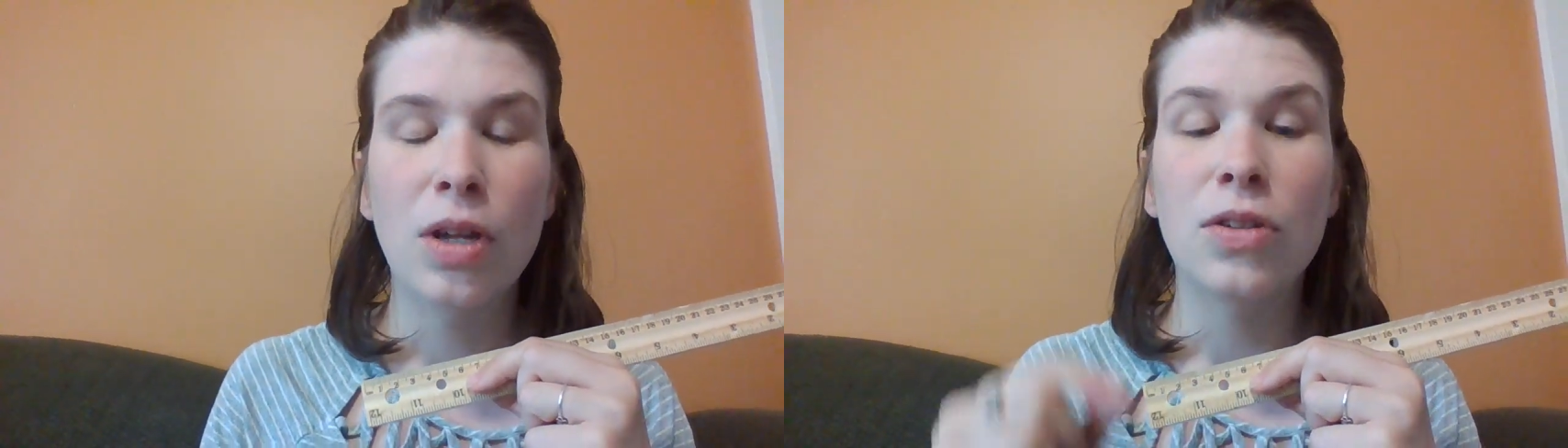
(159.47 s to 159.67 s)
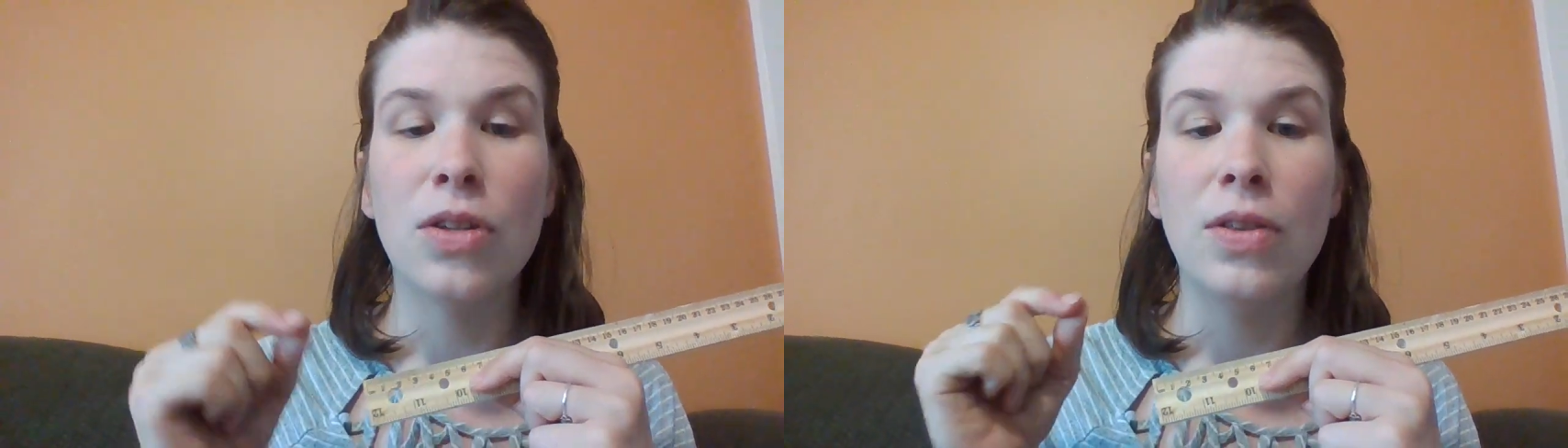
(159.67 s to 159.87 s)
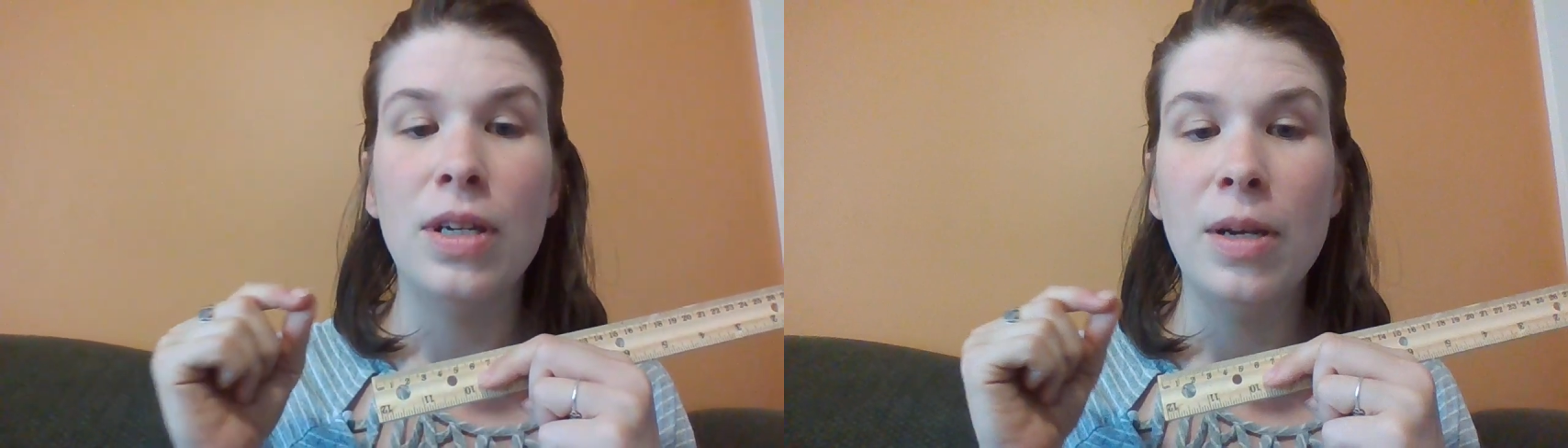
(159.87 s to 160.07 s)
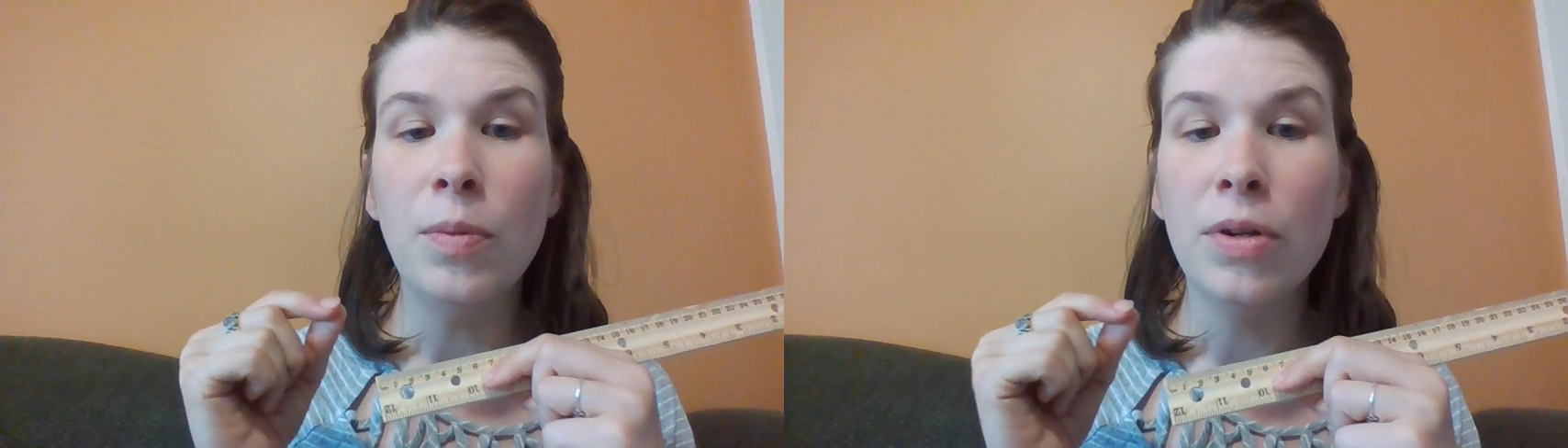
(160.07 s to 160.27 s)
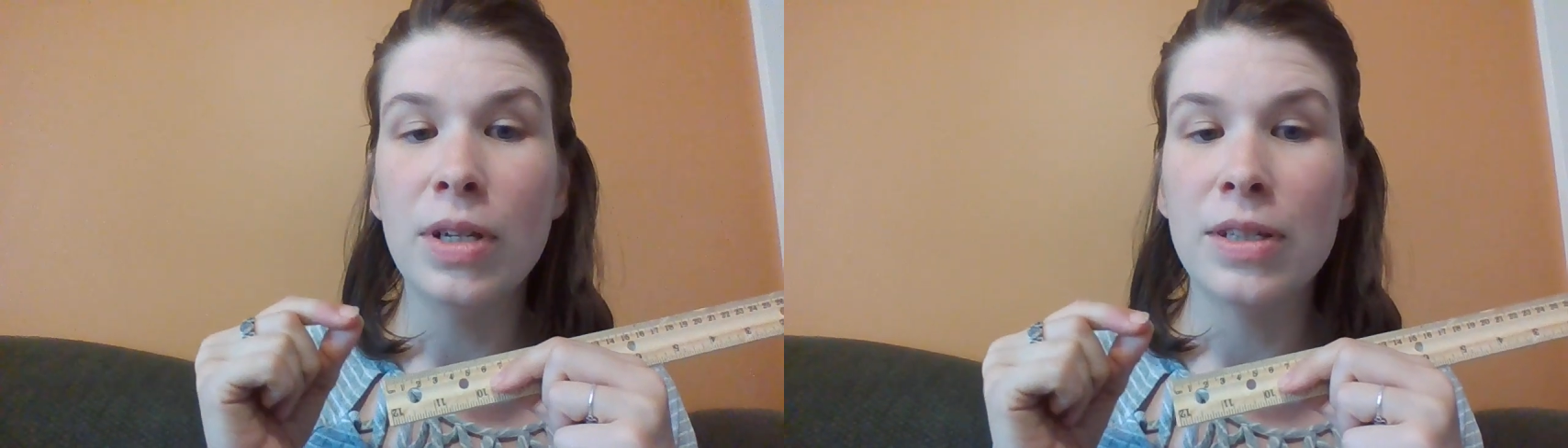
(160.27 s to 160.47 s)
So the
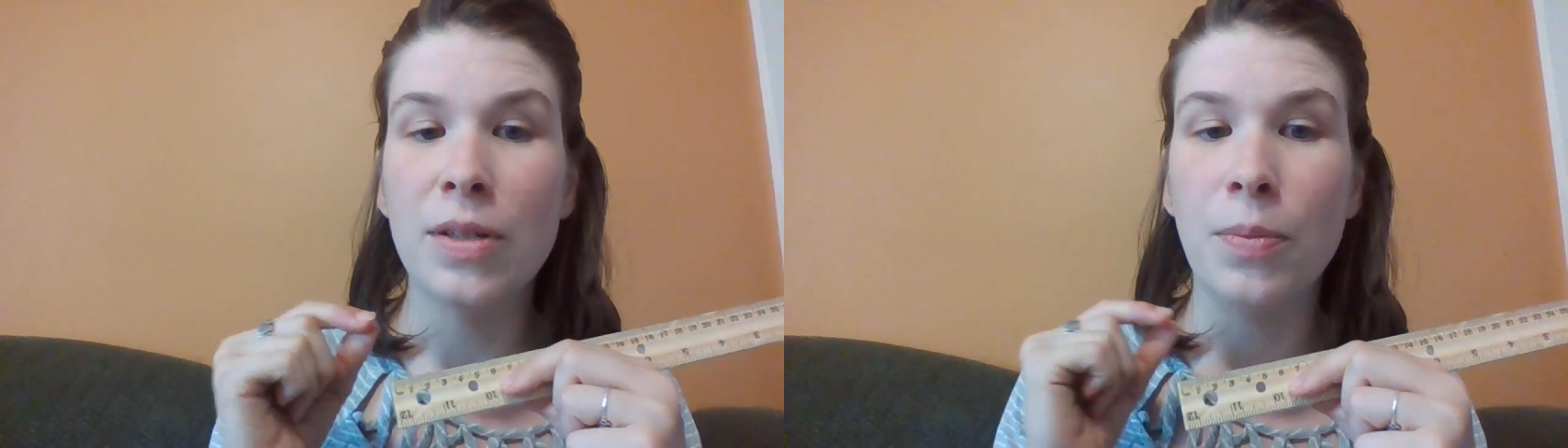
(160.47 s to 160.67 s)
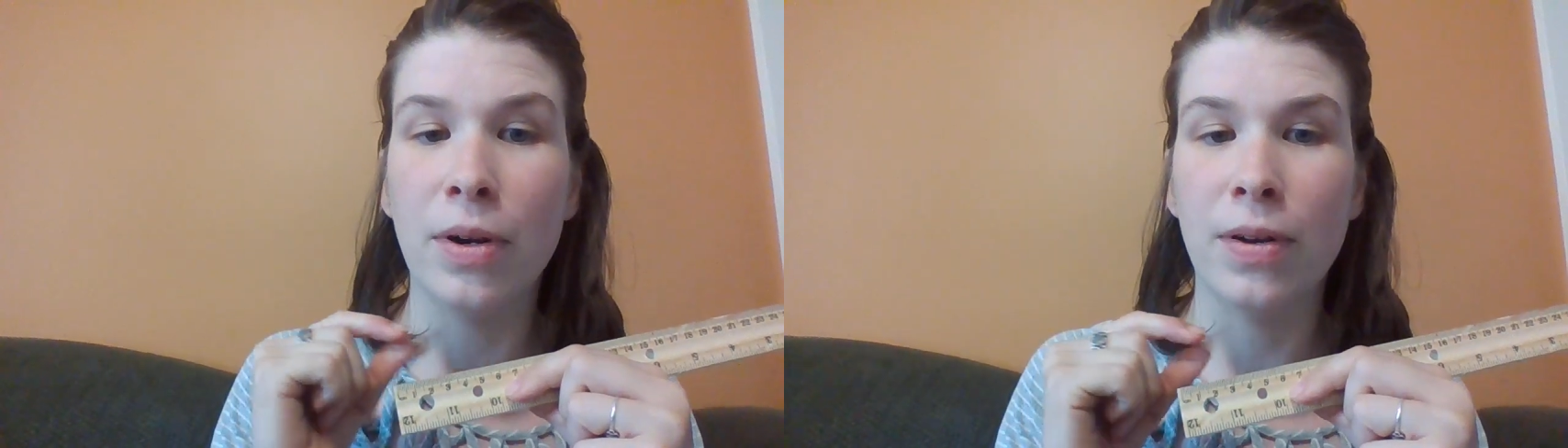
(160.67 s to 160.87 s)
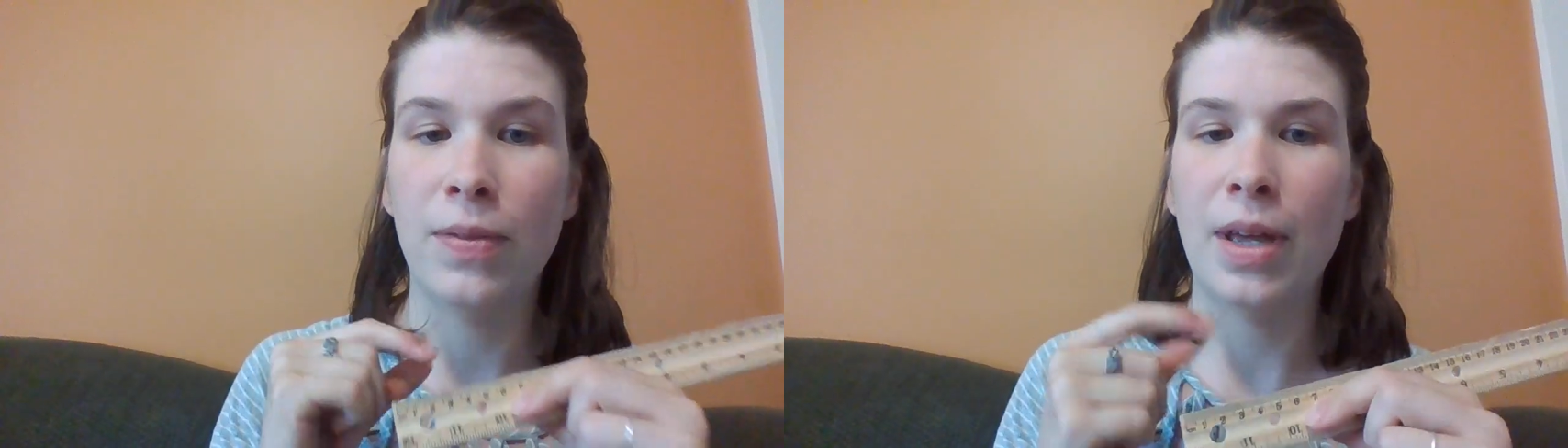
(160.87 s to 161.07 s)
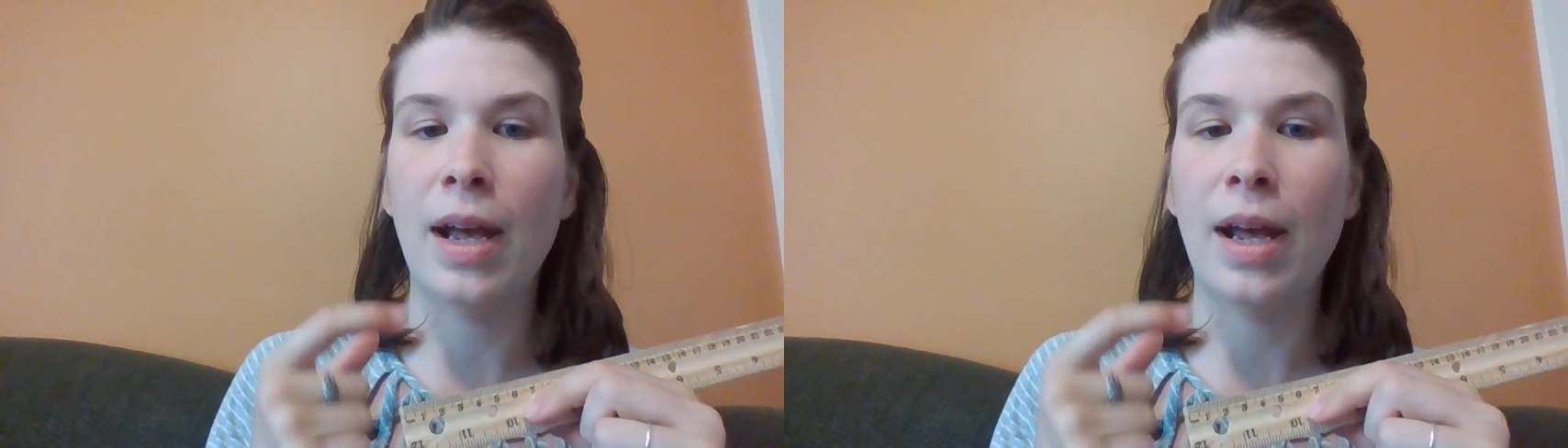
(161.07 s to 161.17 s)
nipple is the part that